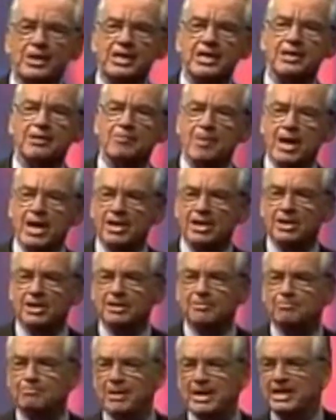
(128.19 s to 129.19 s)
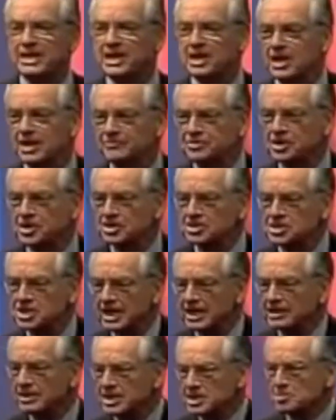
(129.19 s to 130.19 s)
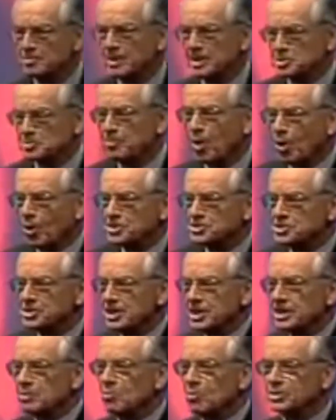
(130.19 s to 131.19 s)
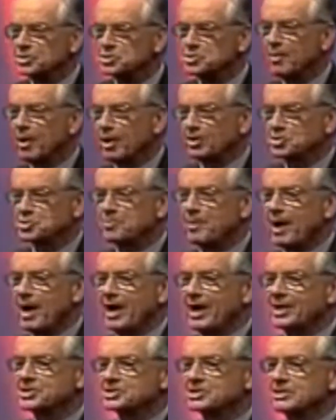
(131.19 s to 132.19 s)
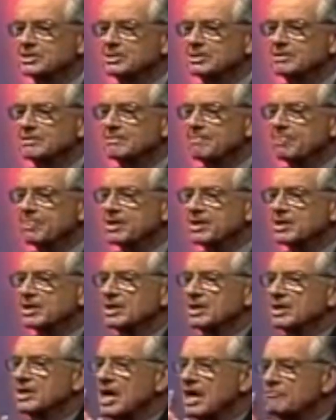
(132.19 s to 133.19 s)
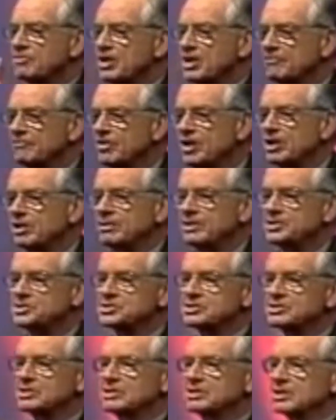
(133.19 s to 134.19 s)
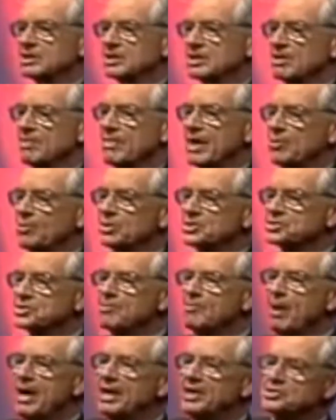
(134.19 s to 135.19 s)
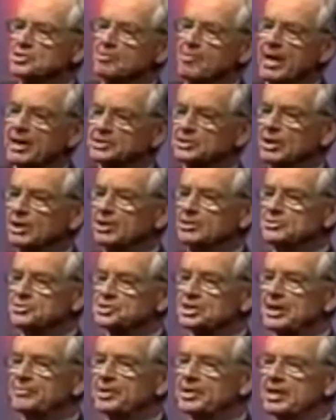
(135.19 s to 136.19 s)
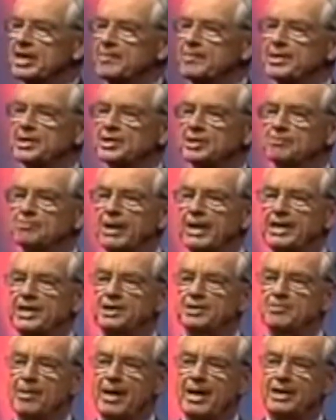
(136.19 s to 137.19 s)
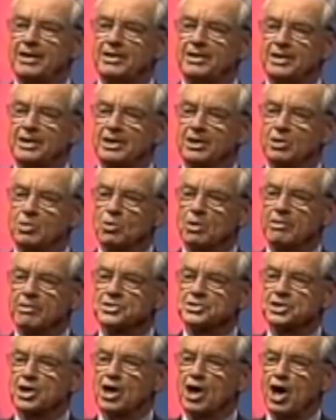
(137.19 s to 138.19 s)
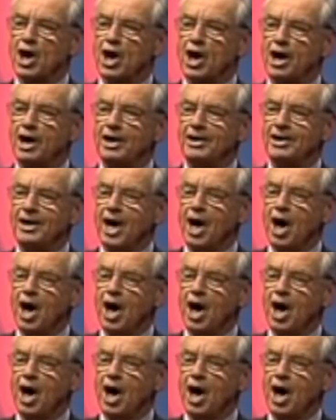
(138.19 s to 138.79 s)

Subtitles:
in America big enough to contain this much poison in one small spot. Have you ever noticed that when somebody is about to lose something they've been complaining about, whether it's a car, a